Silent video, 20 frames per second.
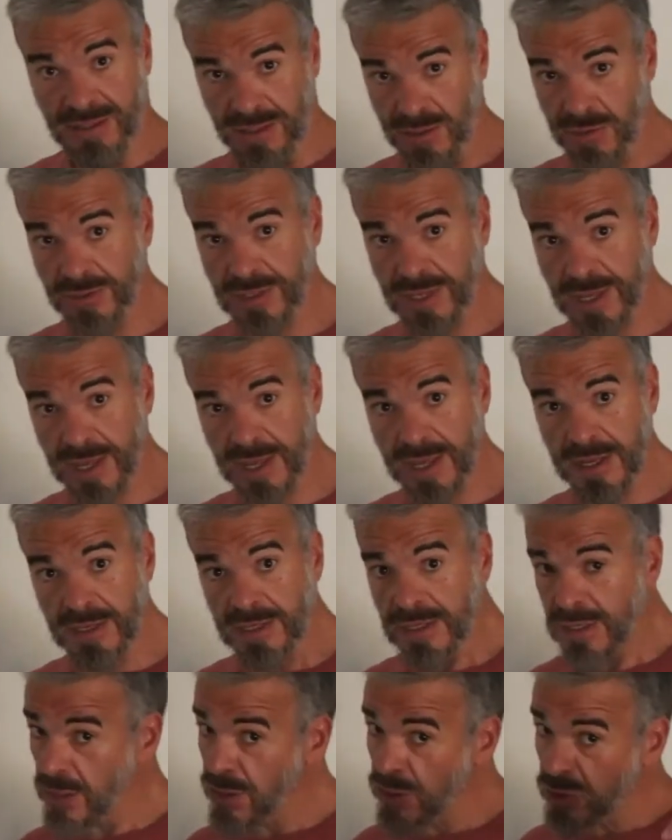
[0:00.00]

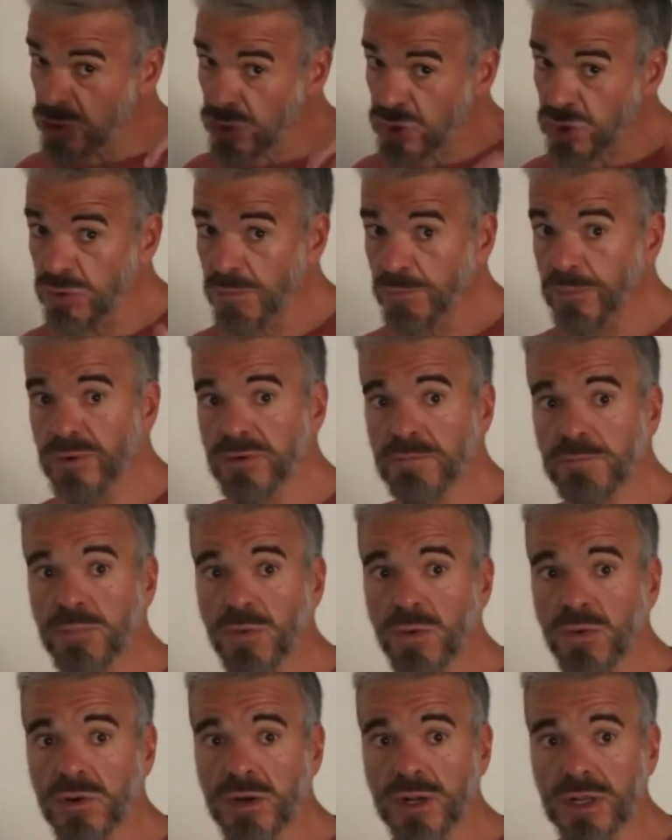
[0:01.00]
Okay? Super
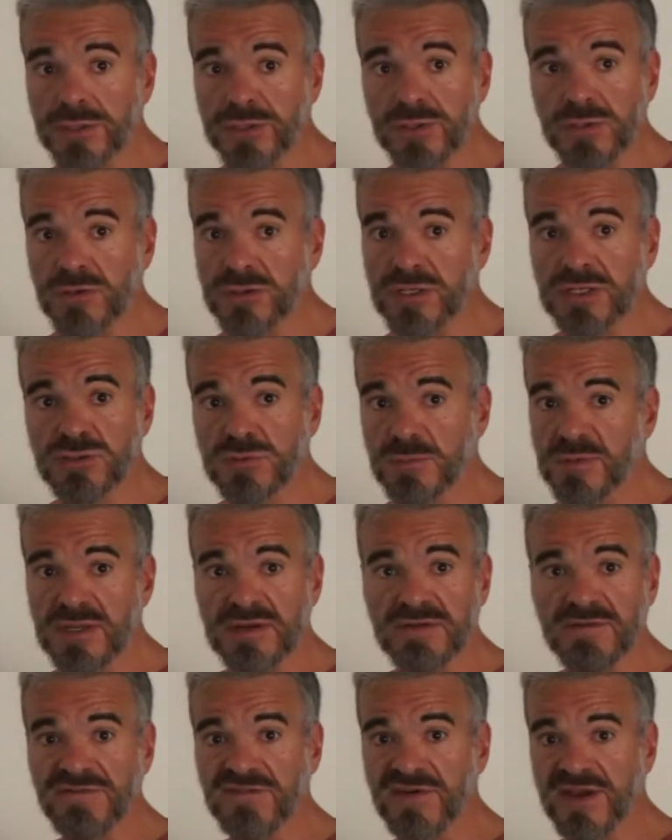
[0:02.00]
important. You don't need to be
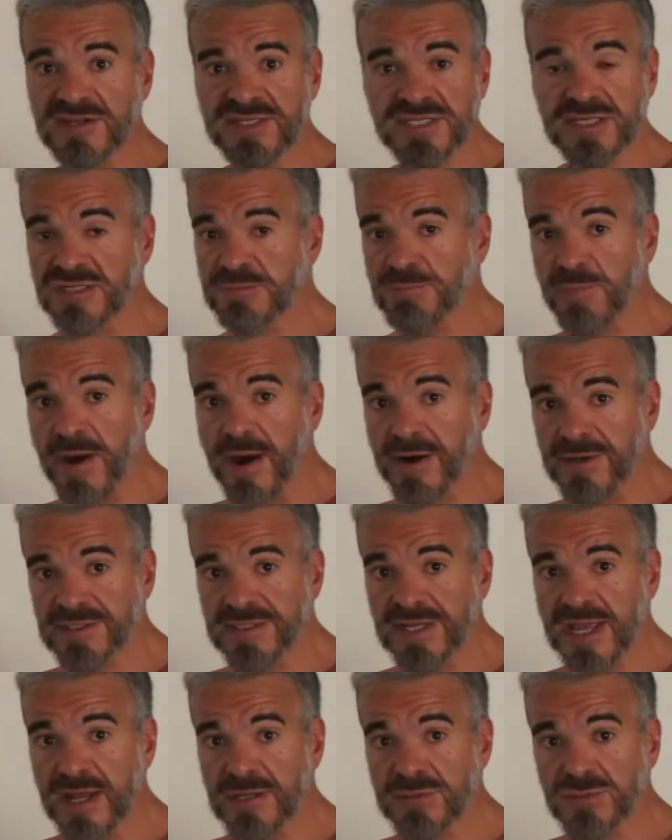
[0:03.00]
in the fanciest part of
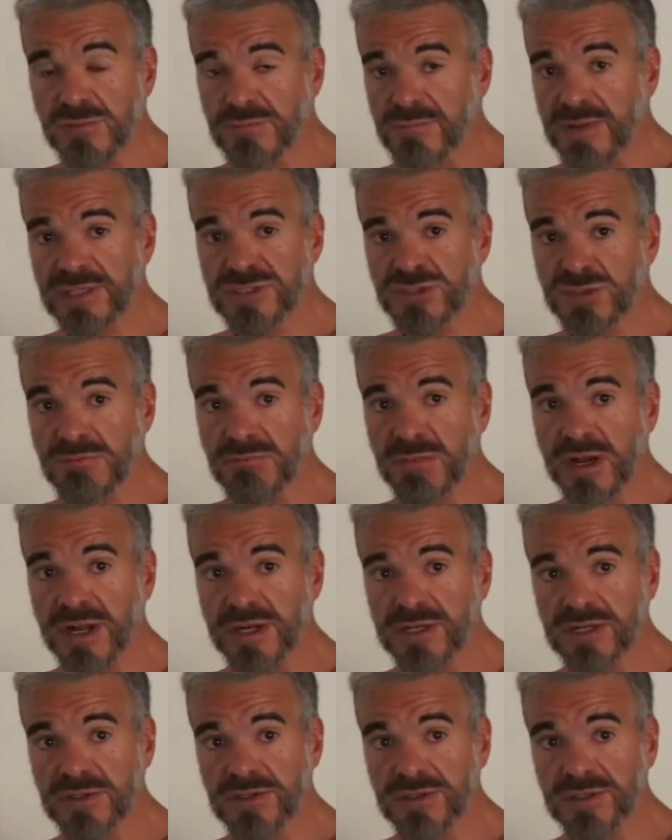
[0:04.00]
town to make some
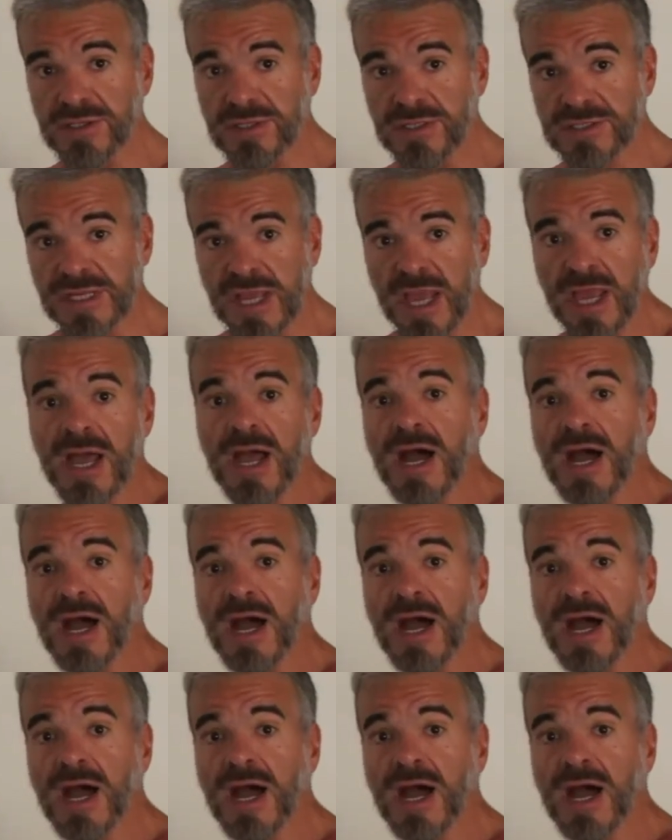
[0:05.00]
money on this.